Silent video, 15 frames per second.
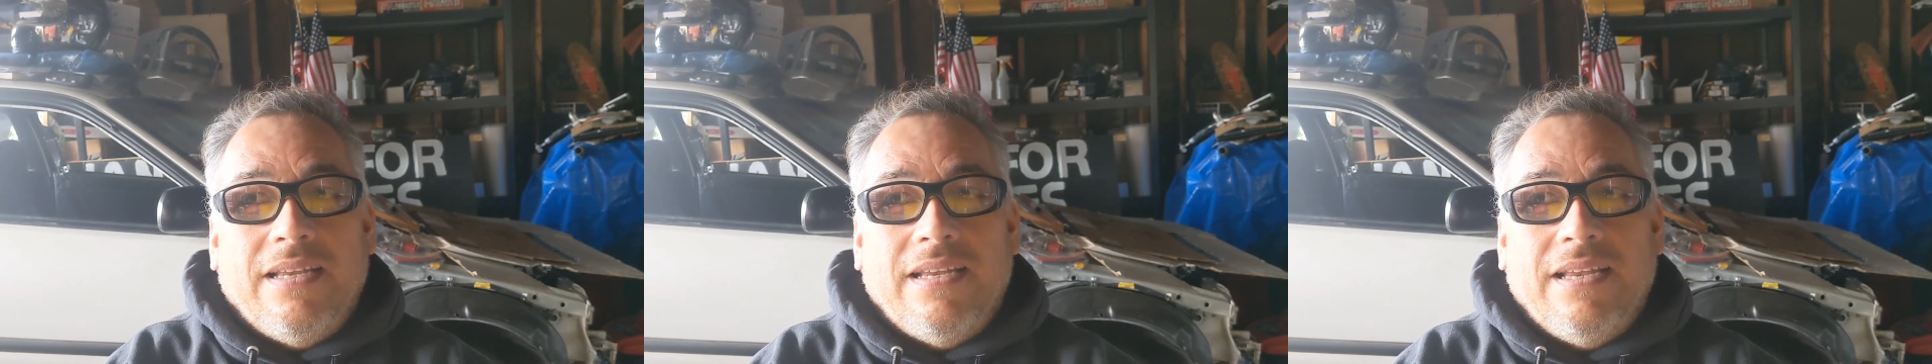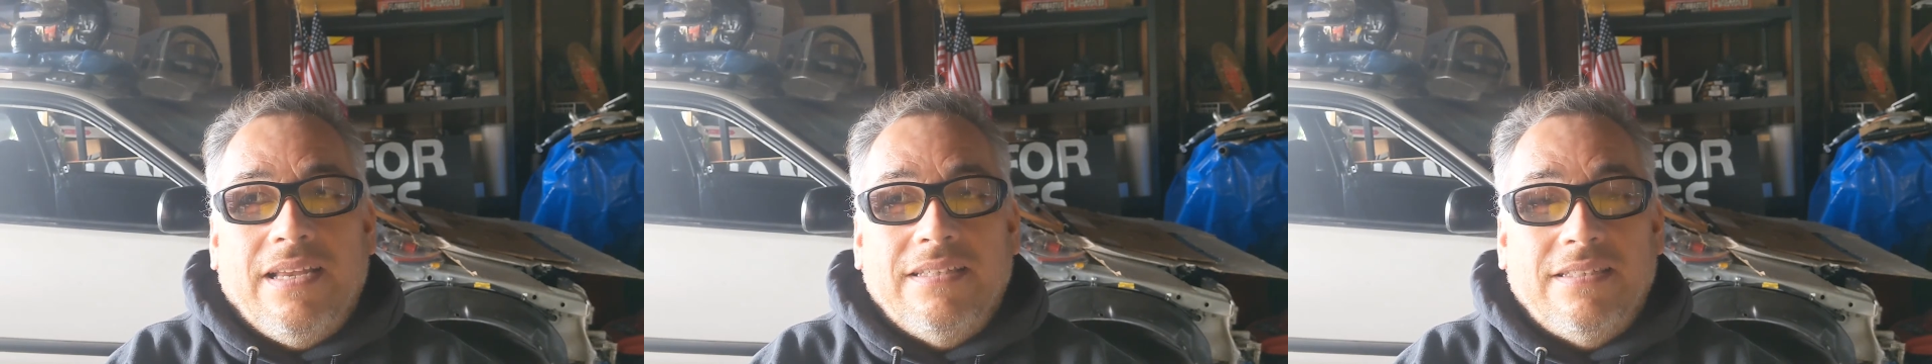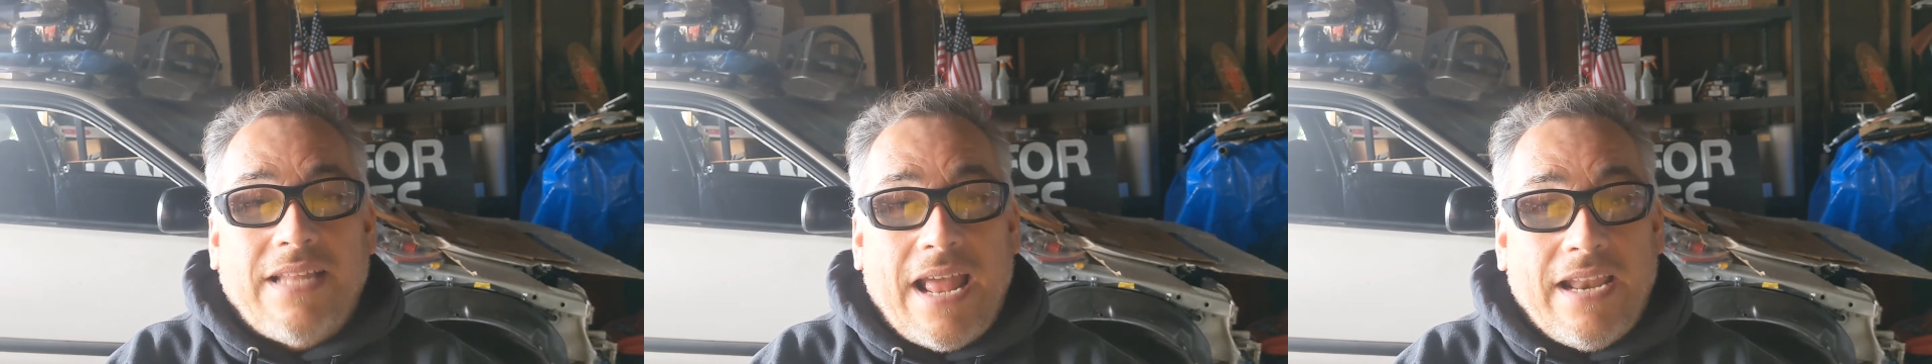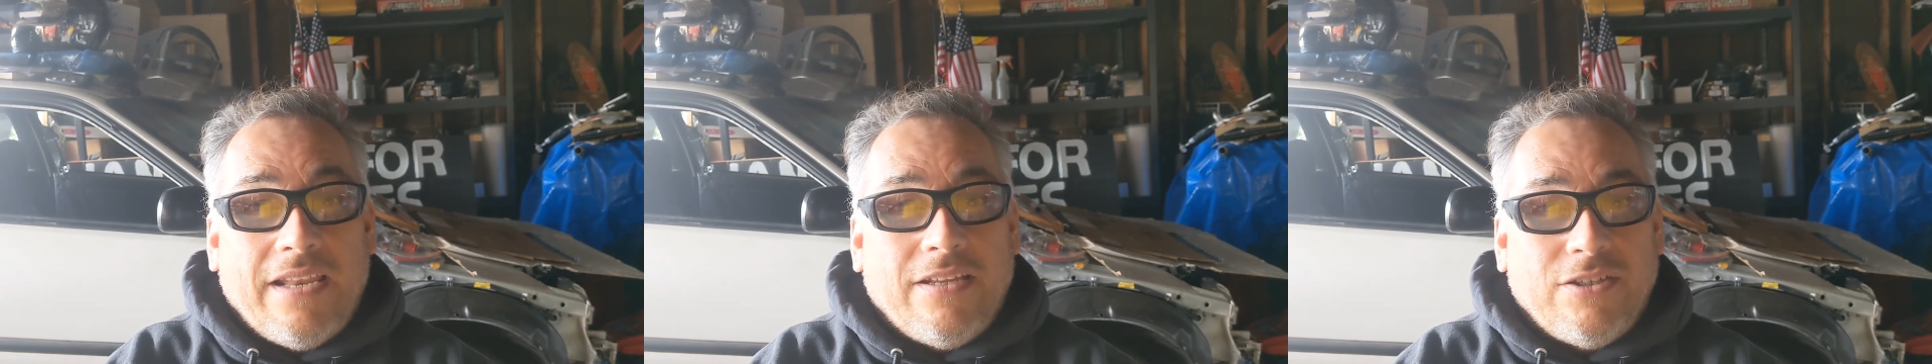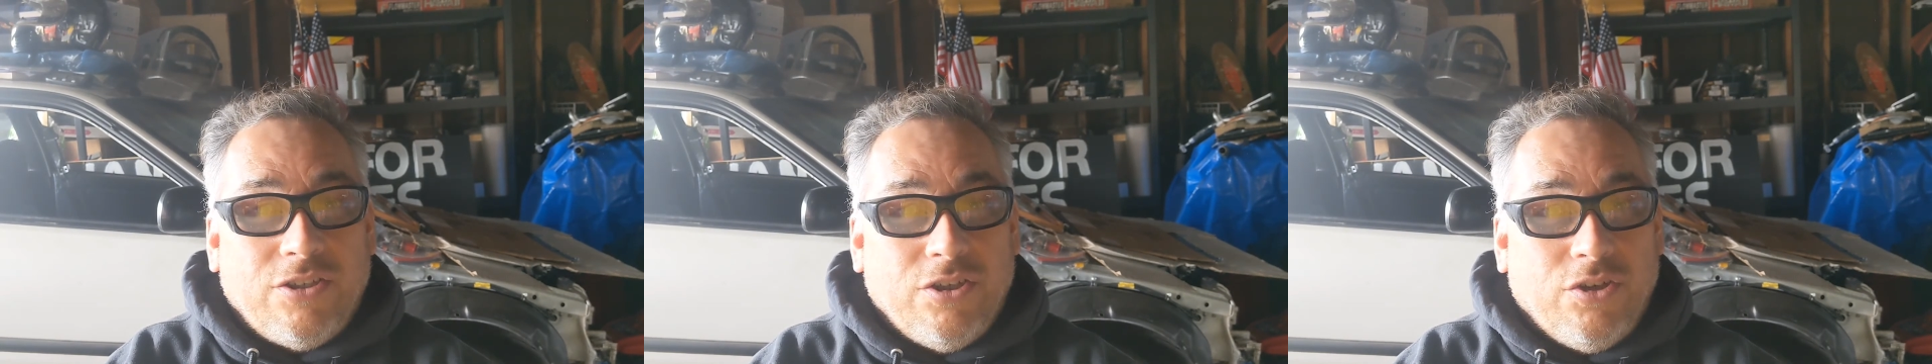
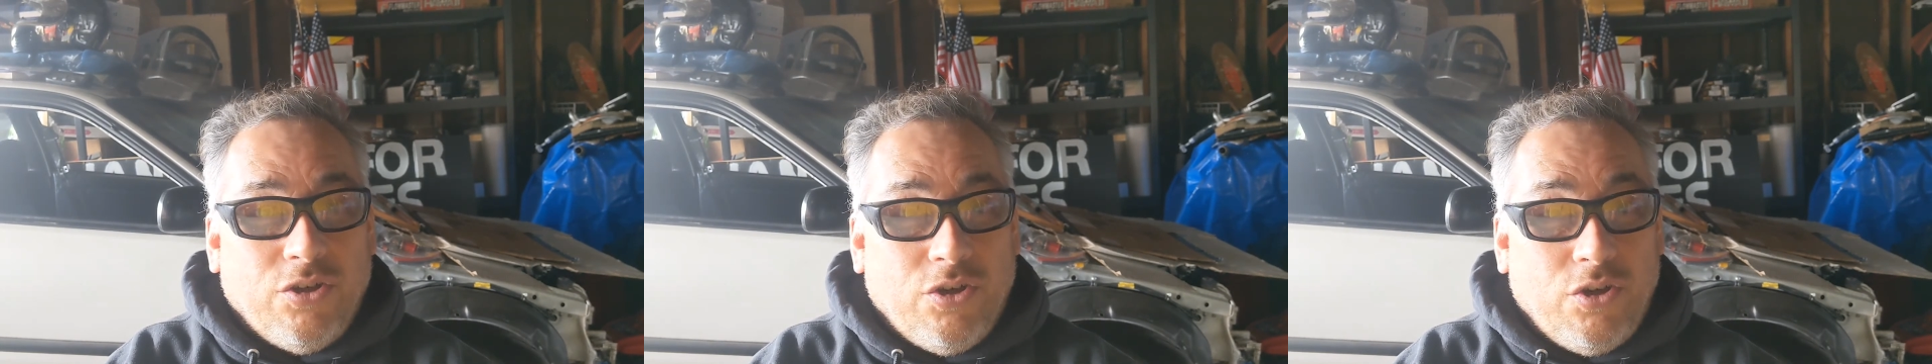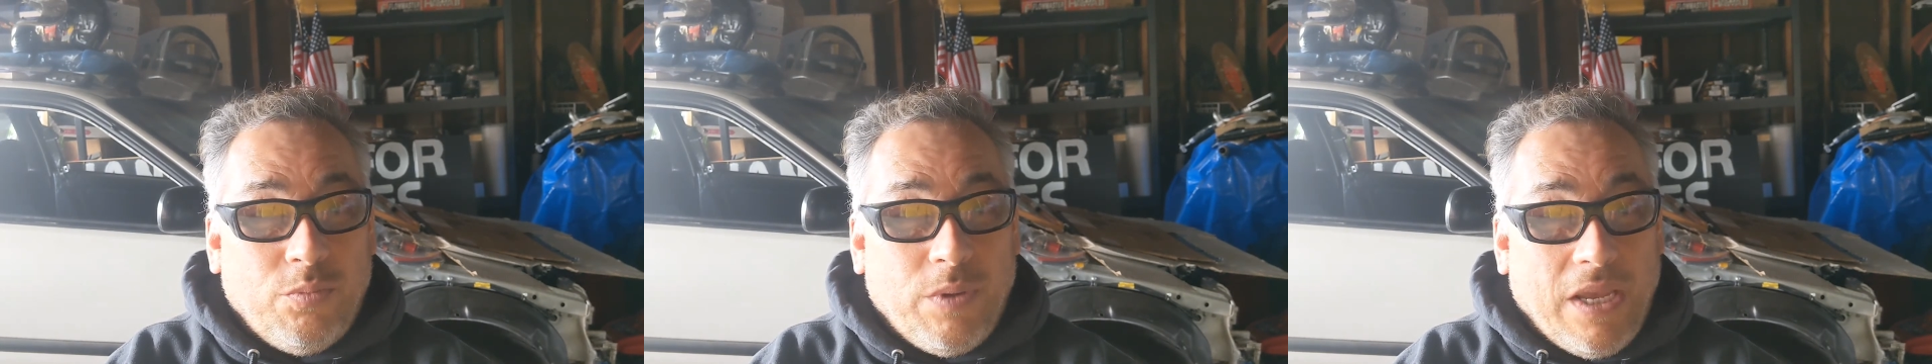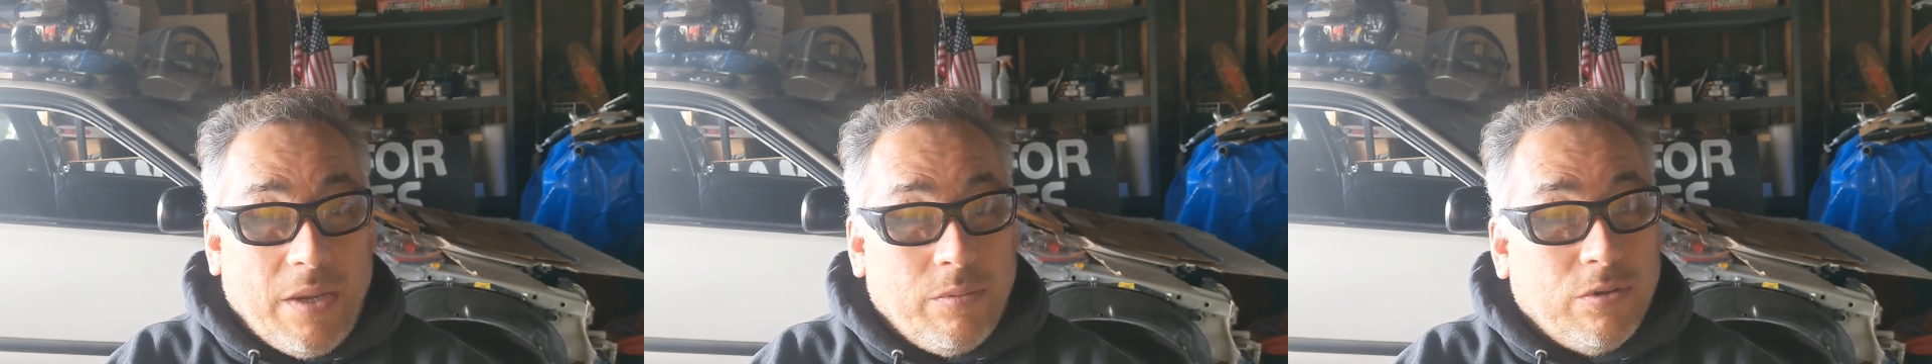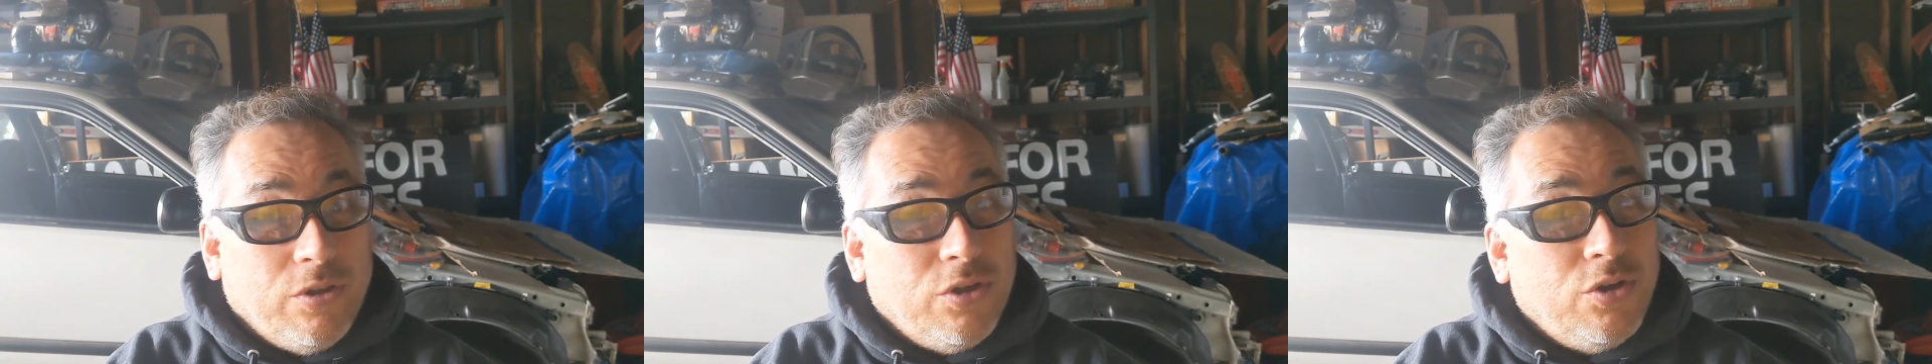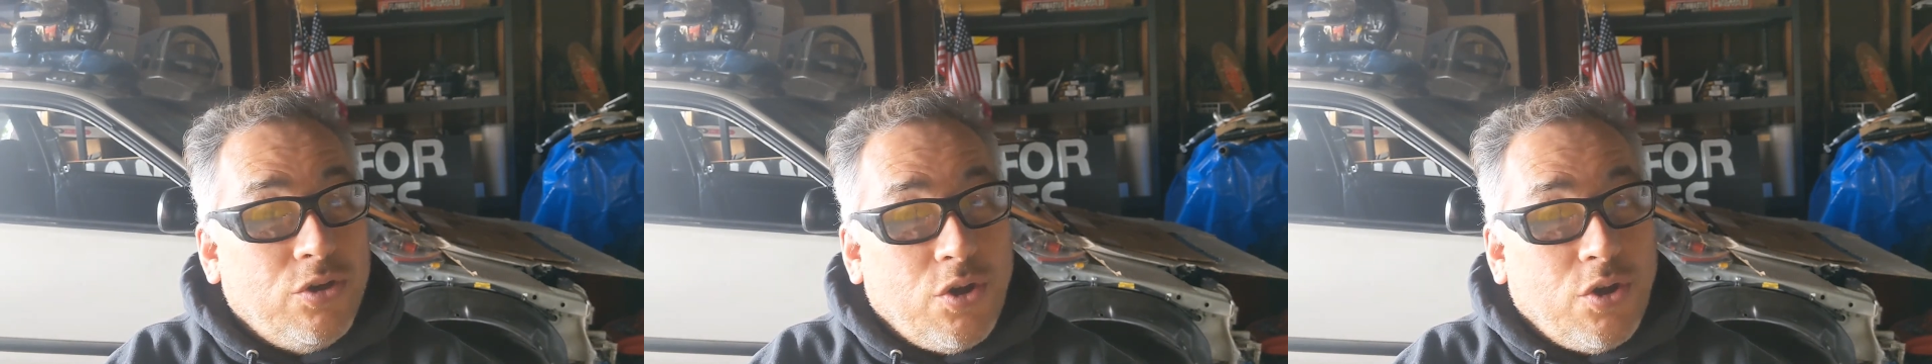ecstatic to be able to